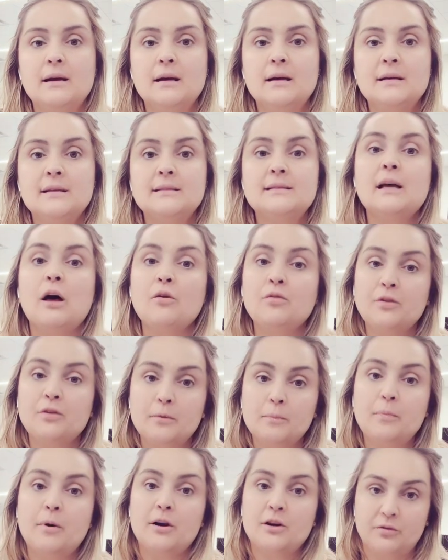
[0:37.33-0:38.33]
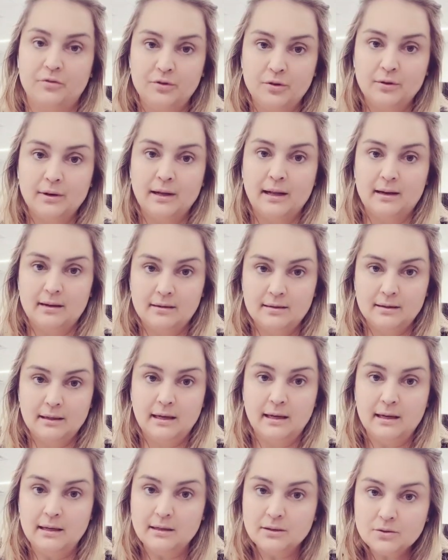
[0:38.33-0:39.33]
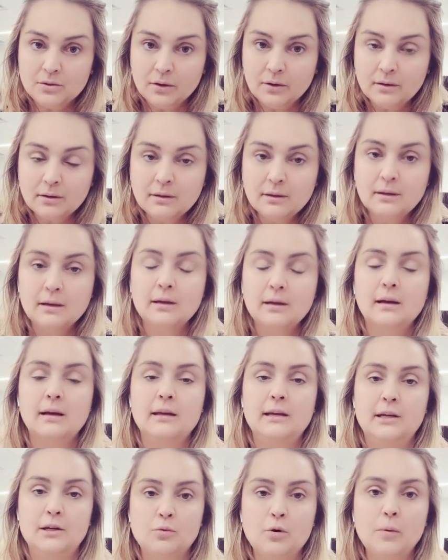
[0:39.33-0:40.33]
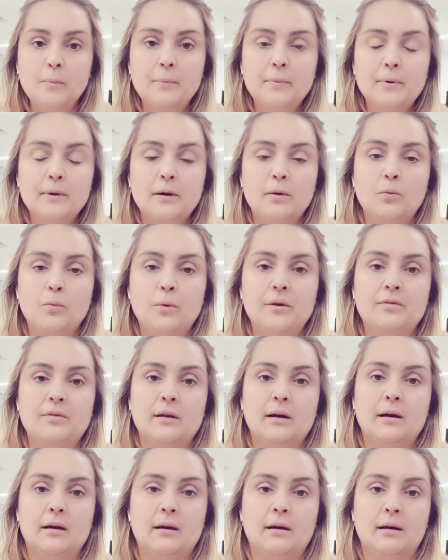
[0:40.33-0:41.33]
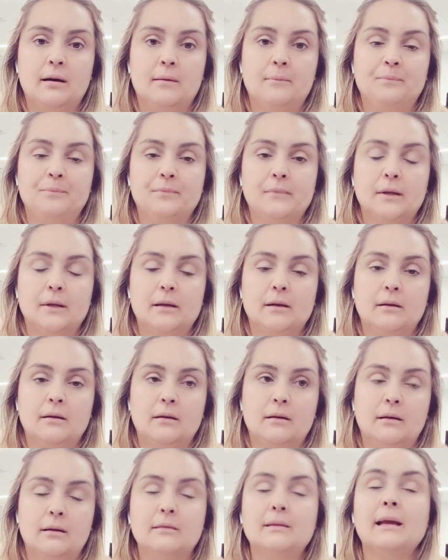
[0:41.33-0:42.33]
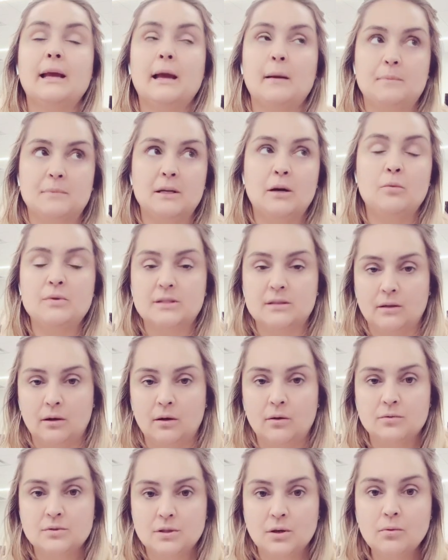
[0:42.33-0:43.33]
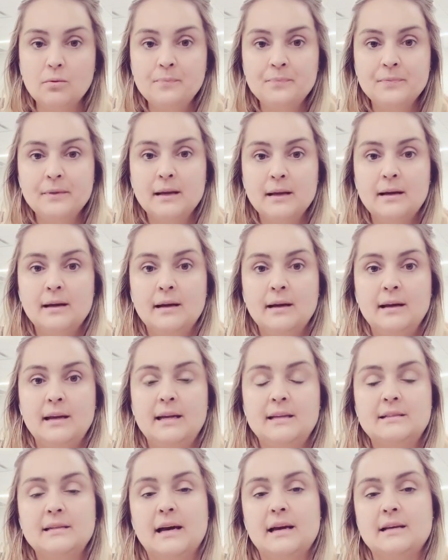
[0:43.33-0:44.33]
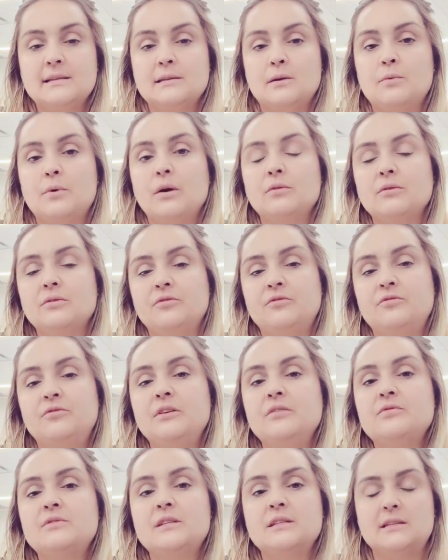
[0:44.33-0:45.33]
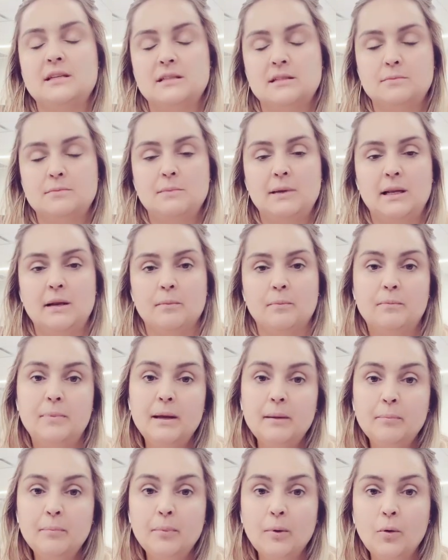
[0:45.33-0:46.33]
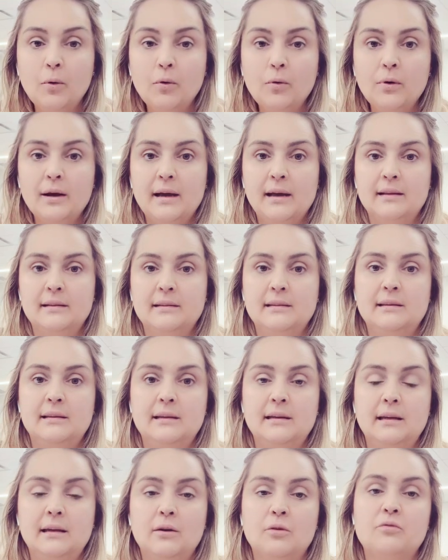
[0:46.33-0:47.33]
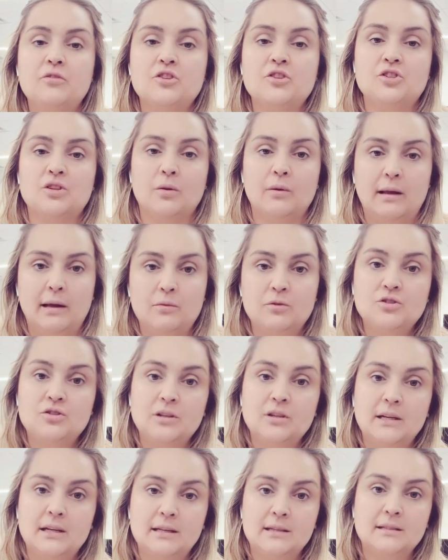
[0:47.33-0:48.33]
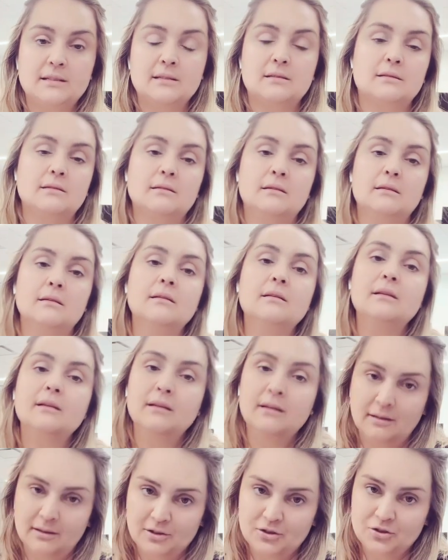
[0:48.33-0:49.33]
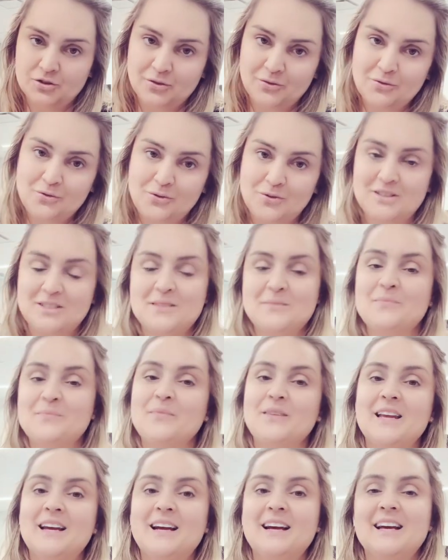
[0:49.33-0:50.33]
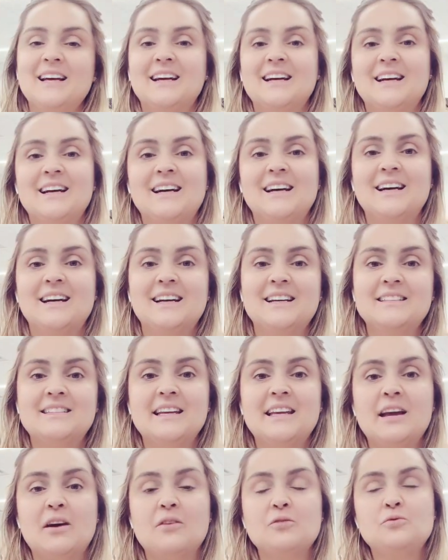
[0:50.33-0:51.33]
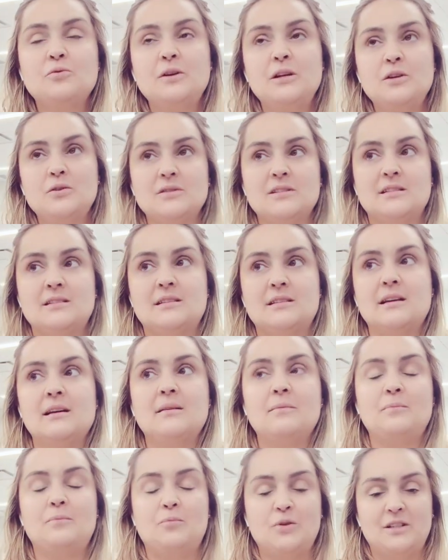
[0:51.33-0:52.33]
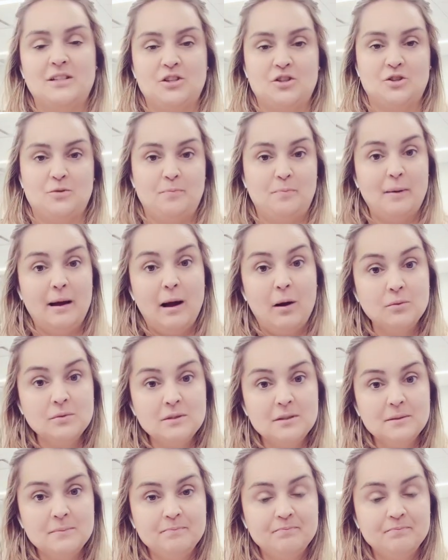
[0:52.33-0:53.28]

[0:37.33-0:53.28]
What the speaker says: southern part of United Kingdom, Europe, with the capital is London. It has around 56 million people, and the official language is English, of course. The country uses the British pound